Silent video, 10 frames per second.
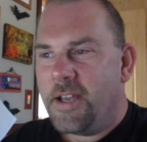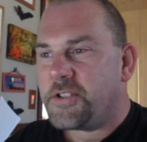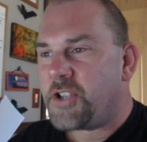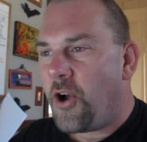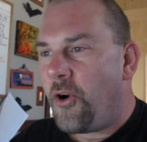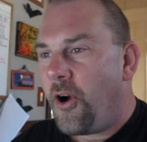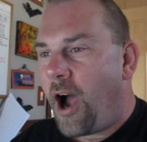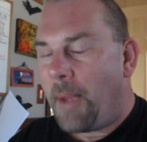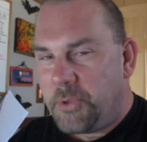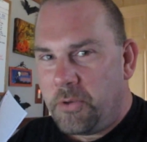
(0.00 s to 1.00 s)
So
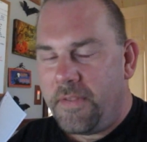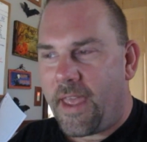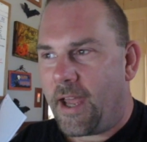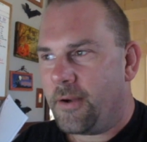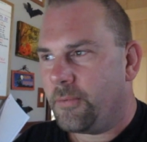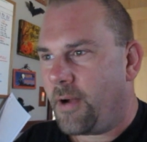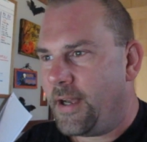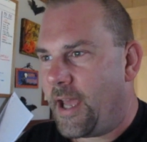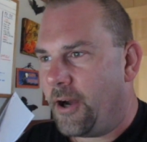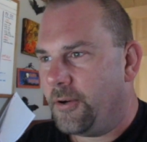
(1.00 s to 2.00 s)
I'm doing that right
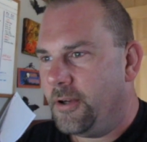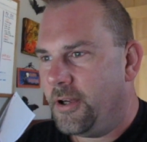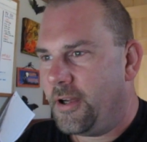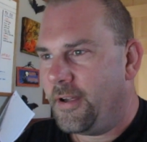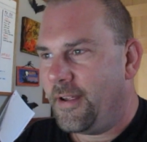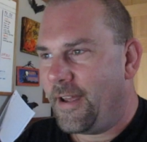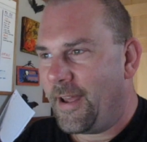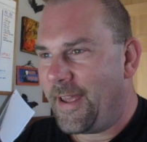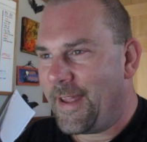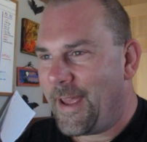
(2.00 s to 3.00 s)
now.
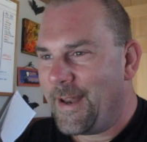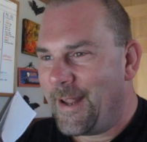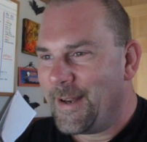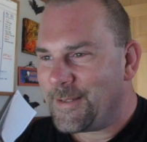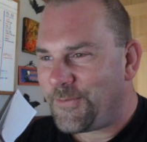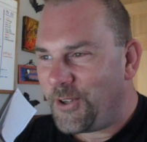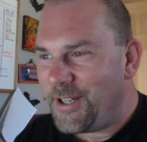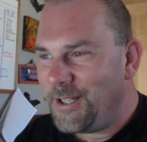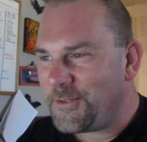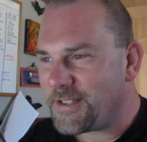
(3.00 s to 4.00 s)
And it is
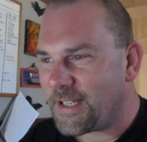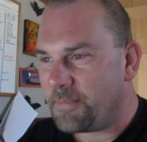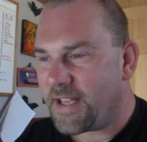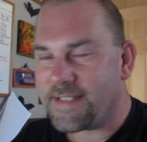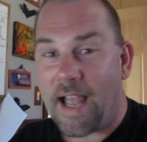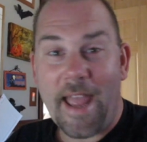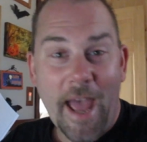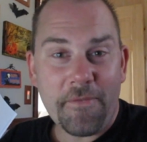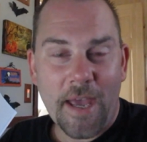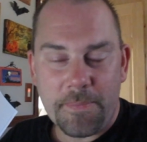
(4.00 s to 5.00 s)
very interesting because I
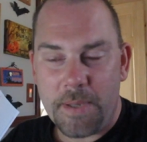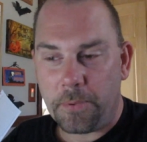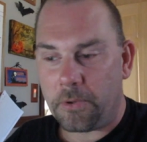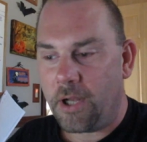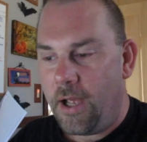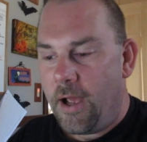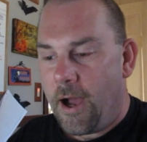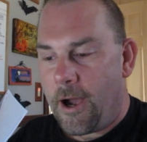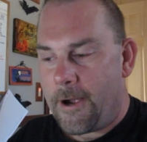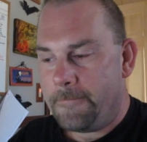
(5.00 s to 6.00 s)
have had people
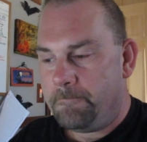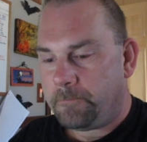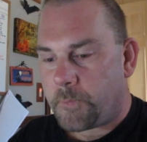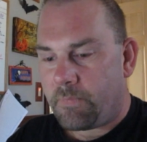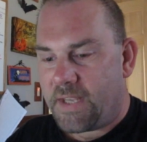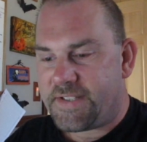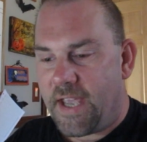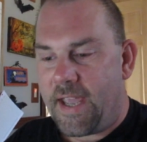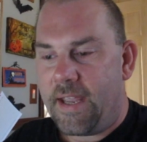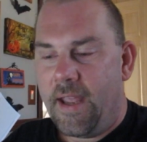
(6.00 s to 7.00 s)
um,
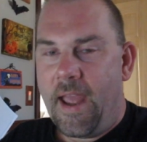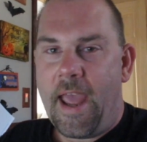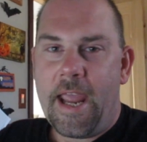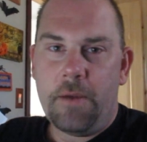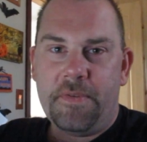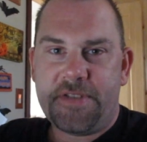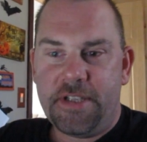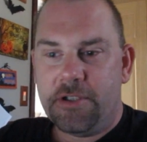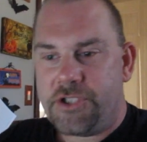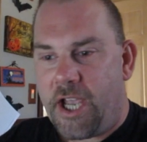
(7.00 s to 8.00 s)
say, hey, we've
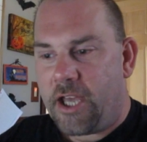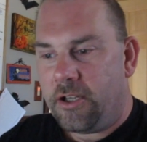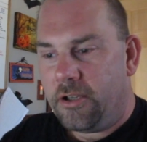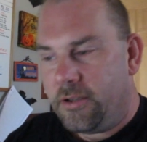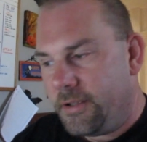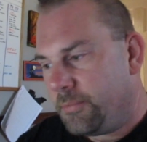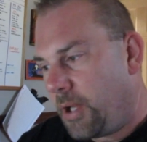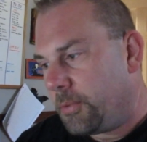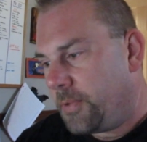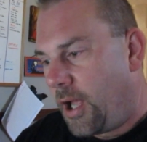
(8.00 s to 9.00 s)
seen your channel and
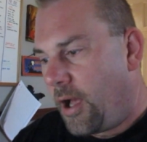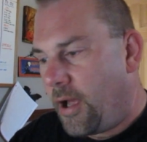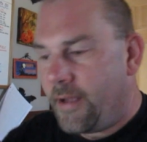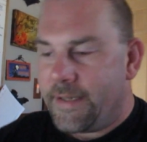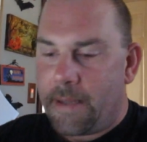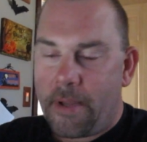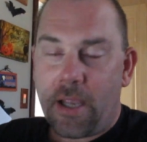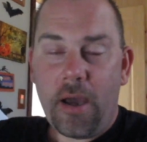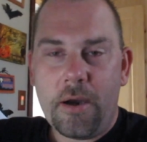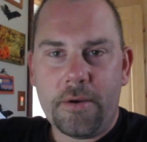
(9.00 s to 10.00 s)
blah, blah, blah. And I'm
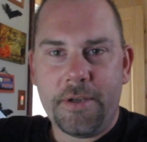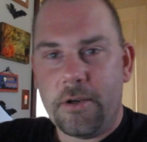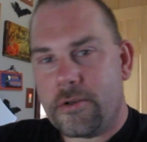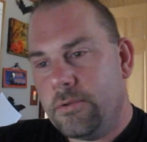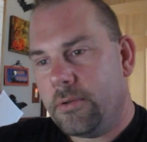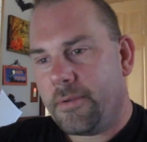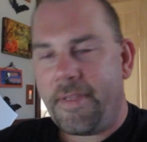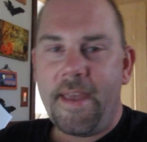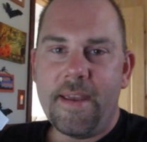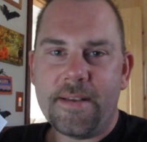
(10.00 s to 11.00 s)
like, oh, you know, cool,
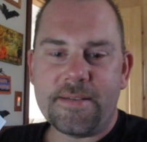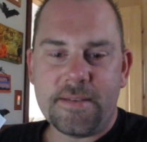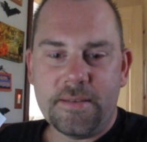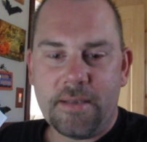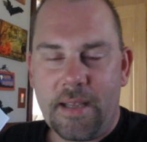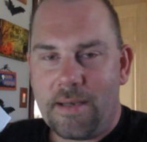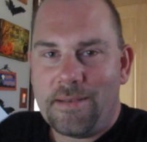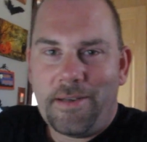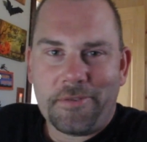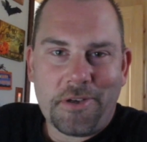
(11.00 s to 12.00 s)
thanks. And, and
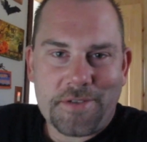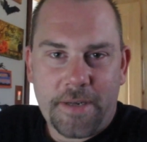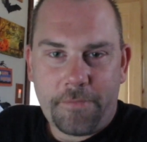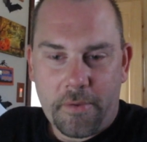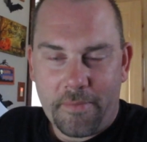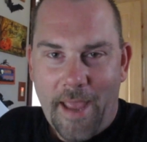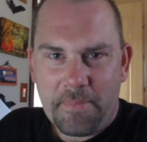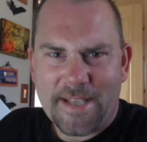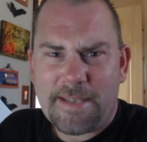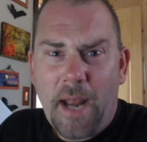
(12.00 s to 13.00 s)
it never goes any further than that
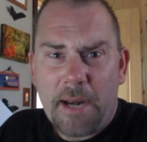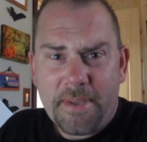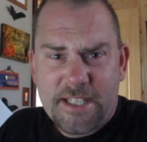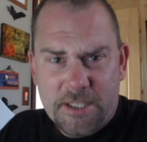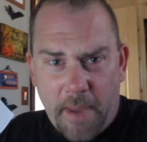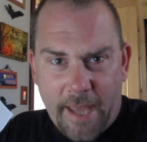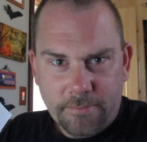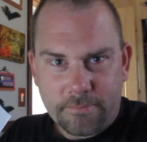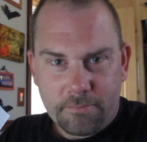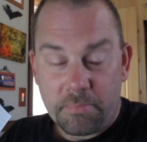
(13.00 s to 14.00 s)
because I'm not a businessman,
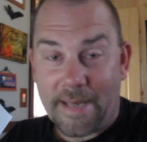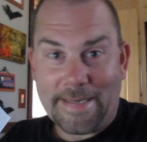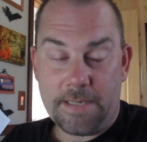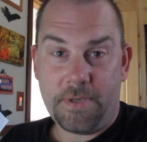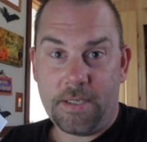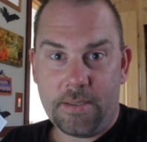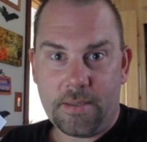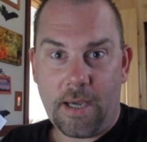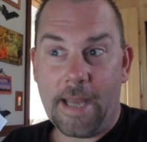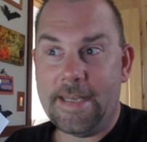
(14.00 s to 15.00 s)
but I need to be.
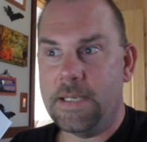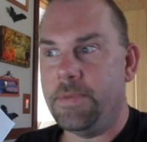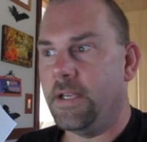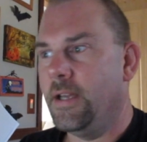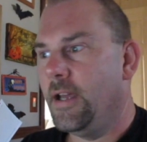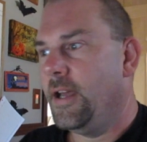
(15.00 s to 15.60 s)
I need to be.